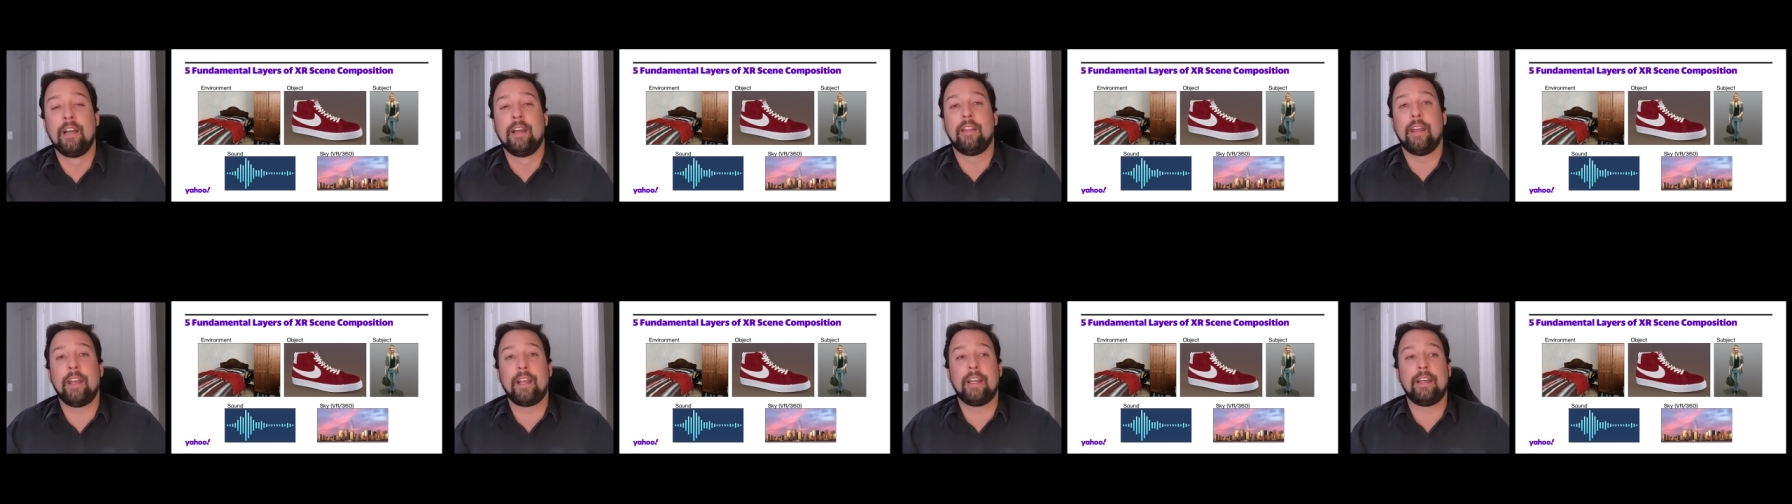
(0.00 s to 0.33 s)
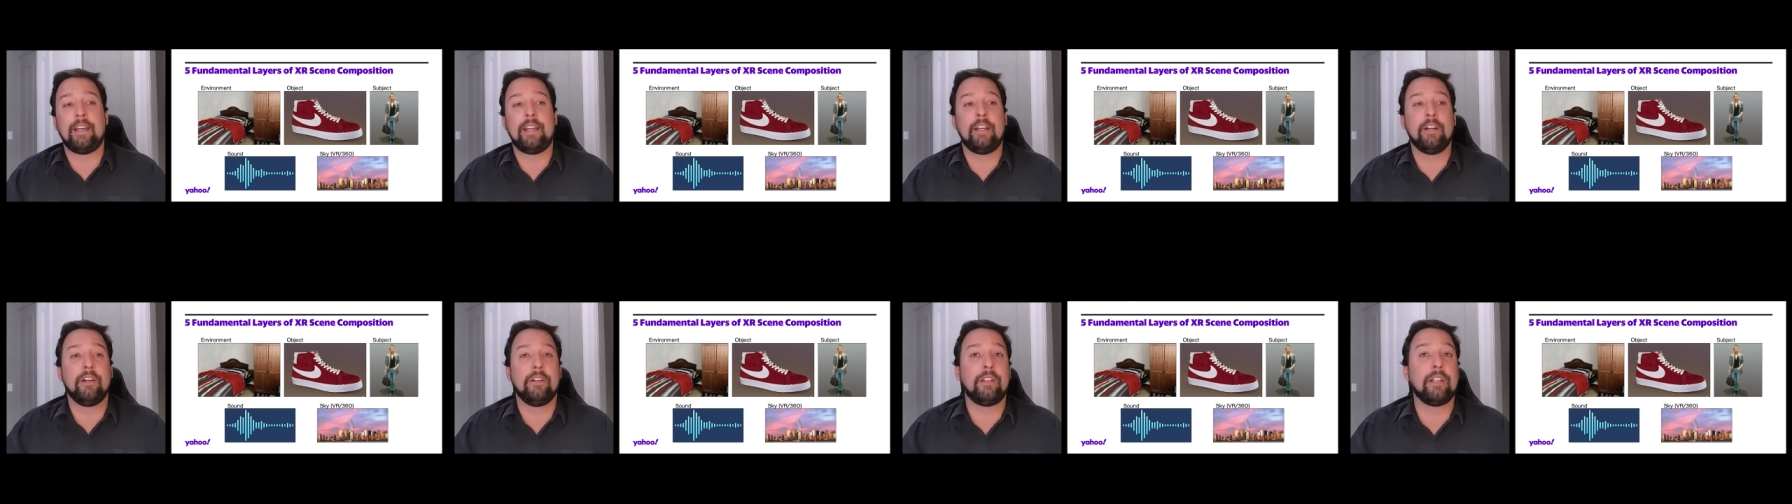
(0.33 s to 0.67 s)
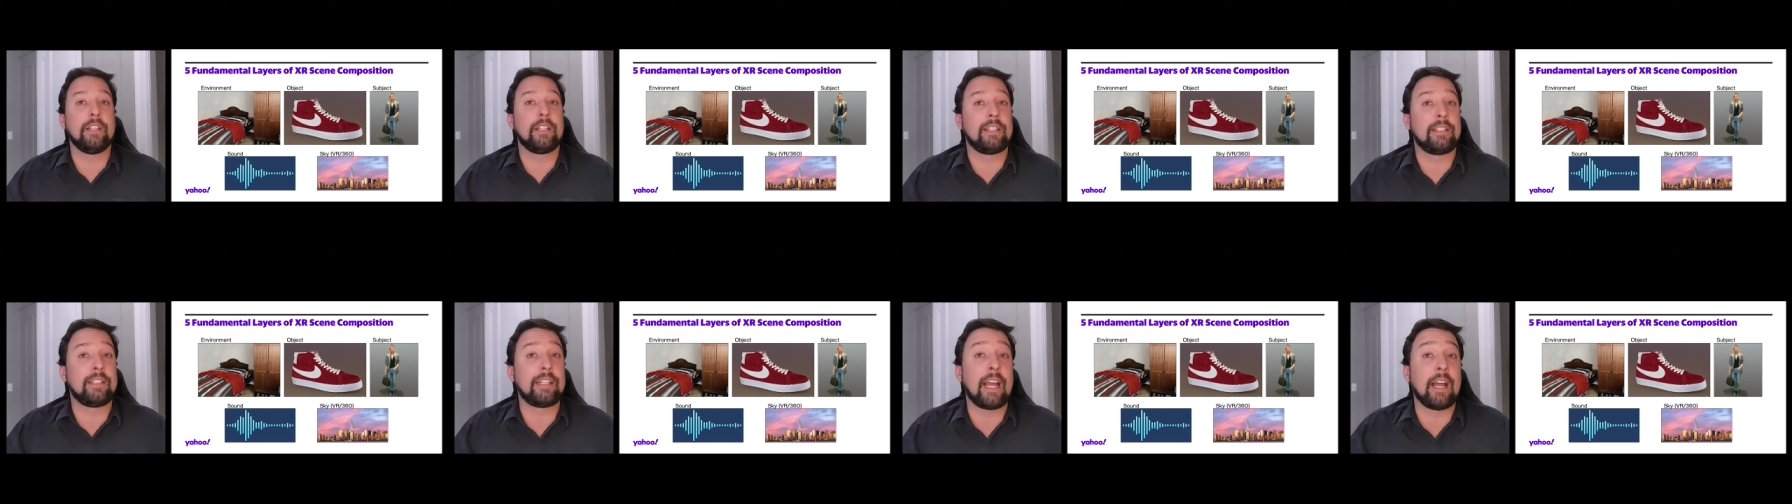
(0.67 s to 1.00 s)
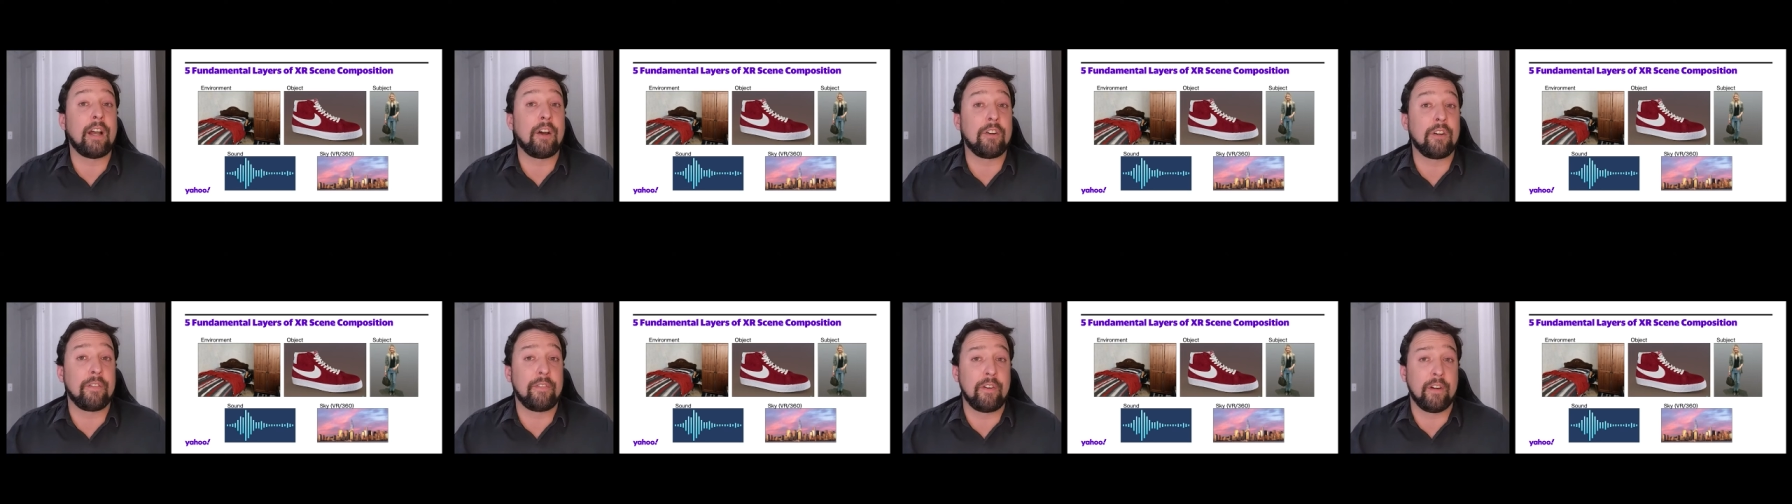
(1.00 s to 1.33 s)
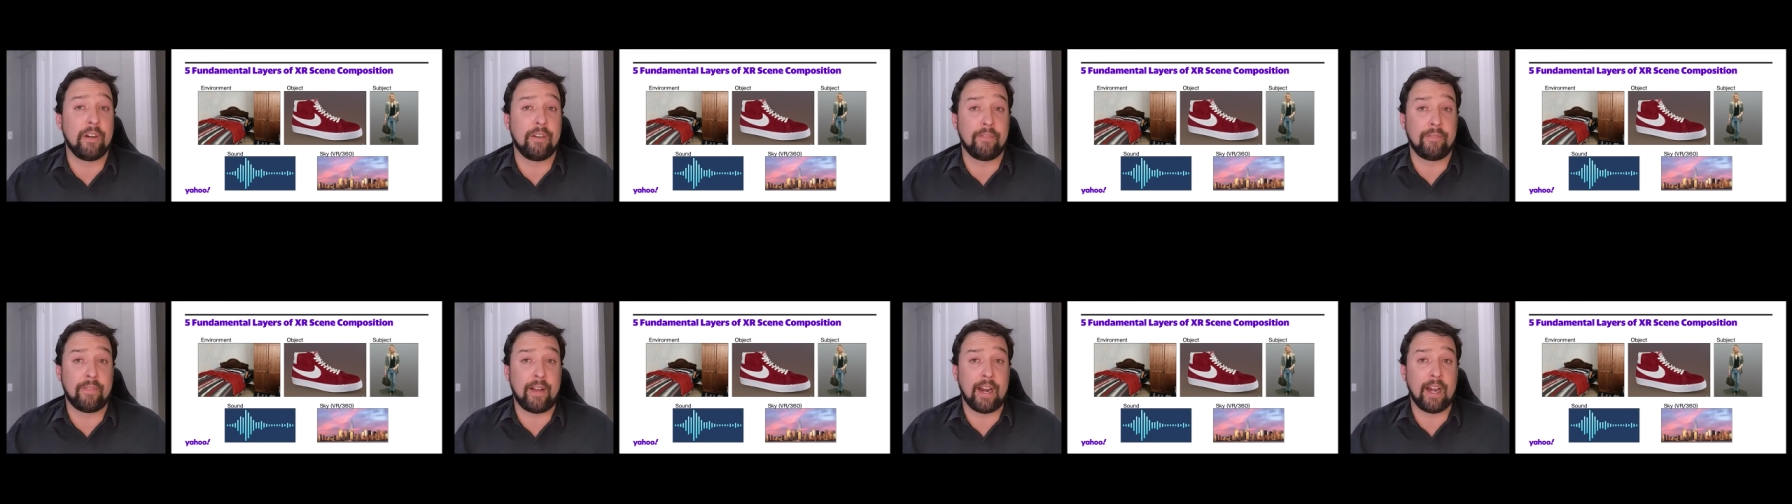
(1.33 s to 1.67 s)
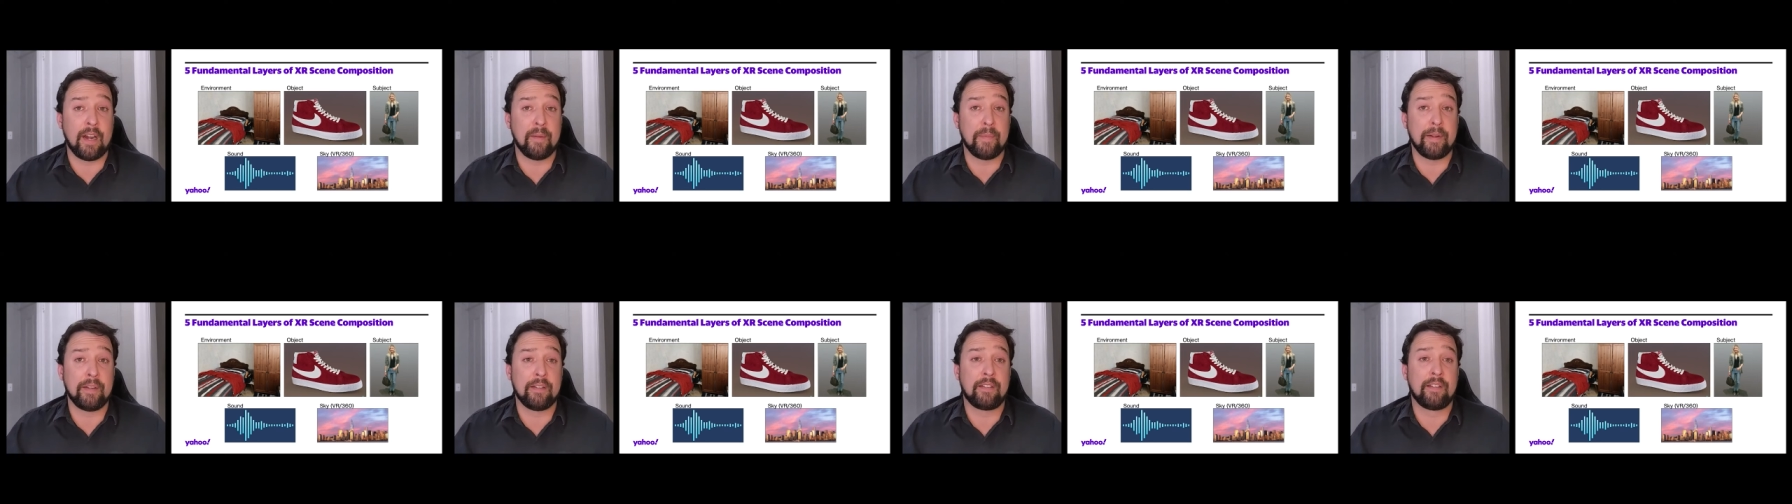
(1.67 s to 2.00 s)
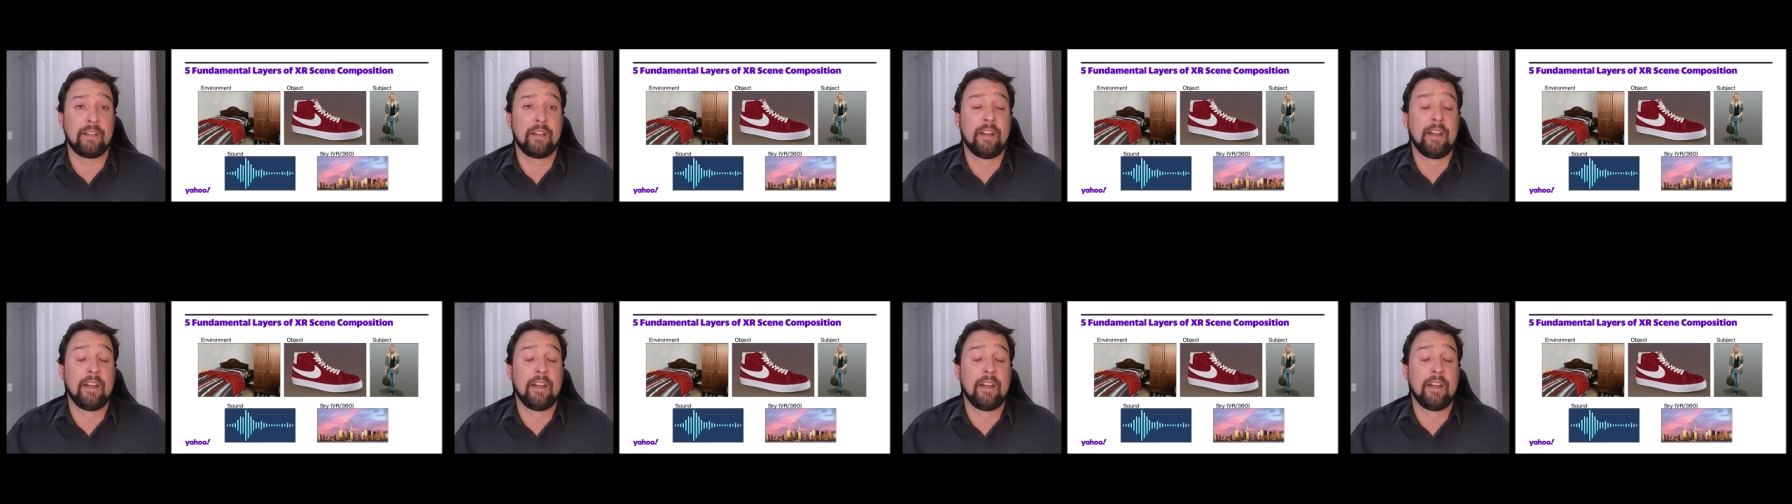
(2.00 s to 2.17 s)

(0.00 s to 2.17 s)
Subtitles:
They can hear the sound of your environment.